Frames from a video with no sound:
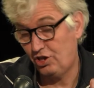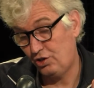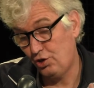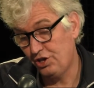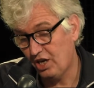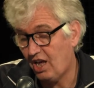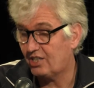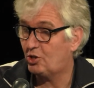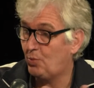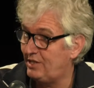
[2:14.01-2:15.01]
during the
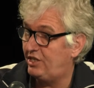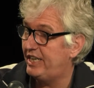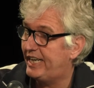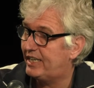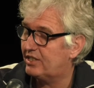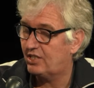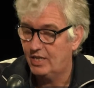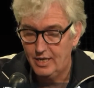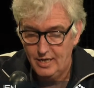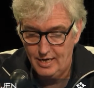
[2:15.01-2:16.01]
last 20 years
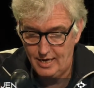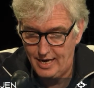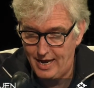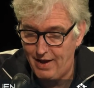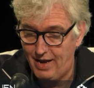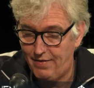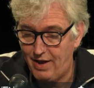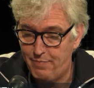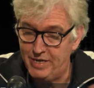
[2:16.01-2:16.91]
have